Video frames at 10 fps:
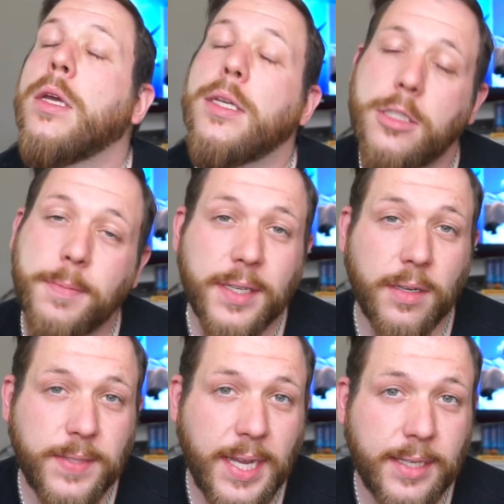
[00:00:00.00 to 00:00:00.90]
And speaking
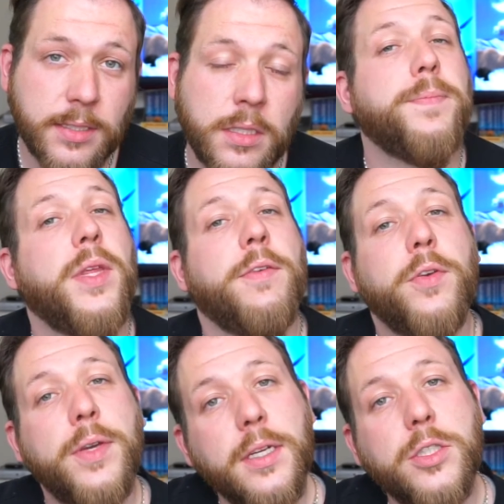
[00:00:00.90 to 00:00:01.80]
of tax, if
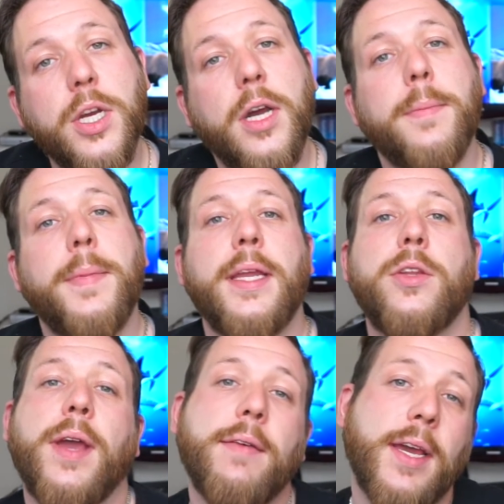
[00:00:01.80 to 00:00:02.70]
you get a job and
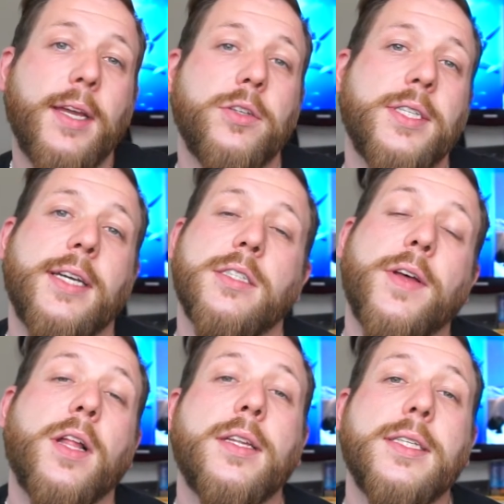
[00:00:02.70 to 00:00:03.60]
you haven't had your tax
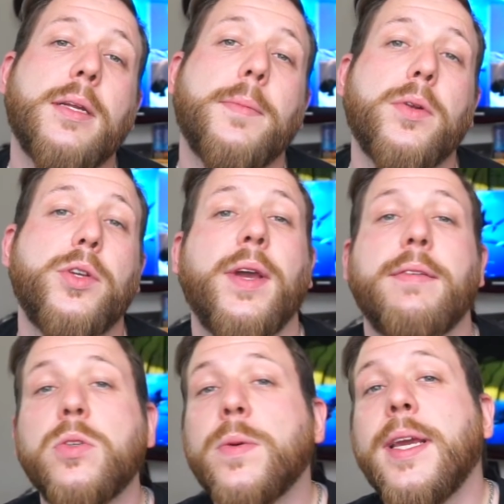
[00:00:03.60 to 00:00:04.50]
file ID number, you
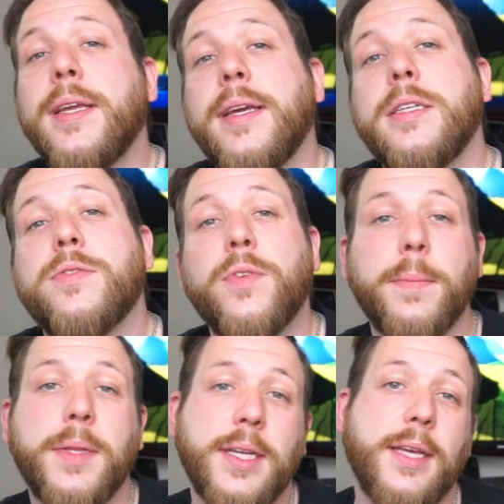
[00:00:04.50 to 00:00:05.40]
have 28 days
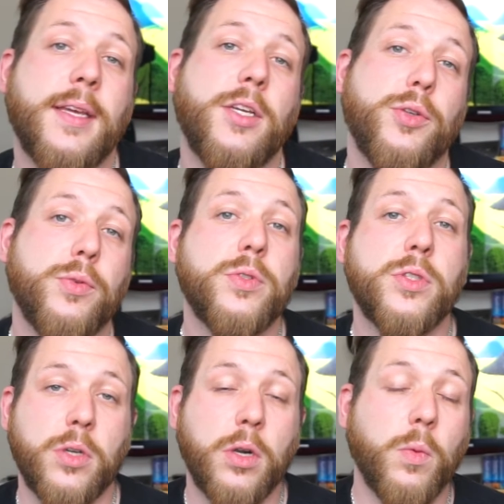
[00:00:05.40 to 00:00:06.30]
from the day that you
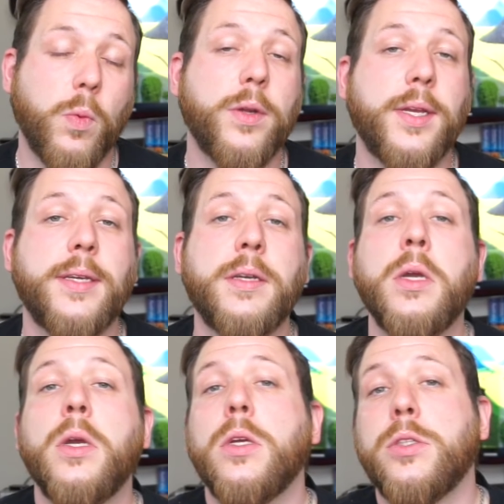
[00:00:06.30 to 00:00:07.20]
start working
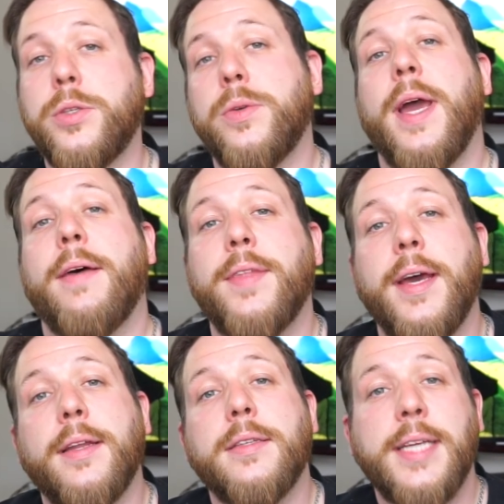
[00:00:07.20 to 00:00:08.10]
to have
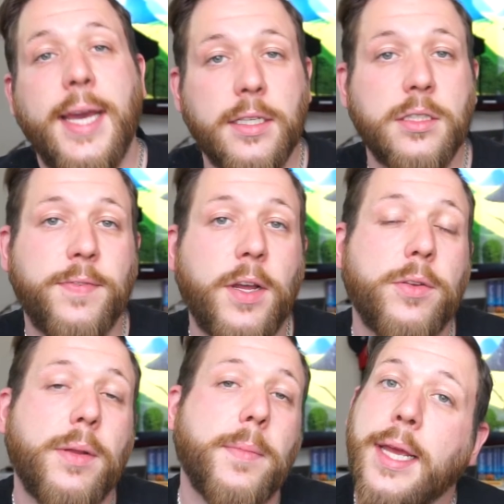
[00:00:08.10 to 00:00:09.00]
that tax file
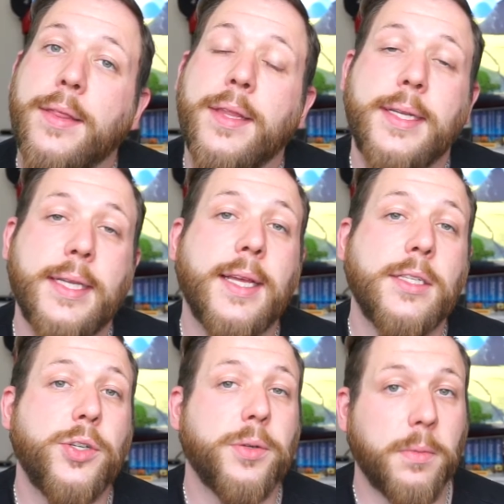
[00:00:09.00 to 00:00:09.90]
number and then get that
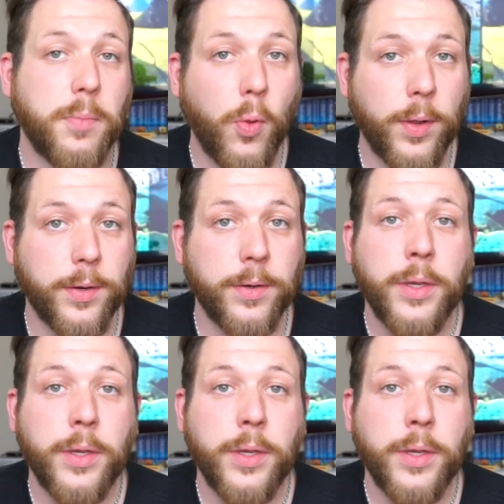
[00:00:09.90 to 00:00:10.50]
to your employer.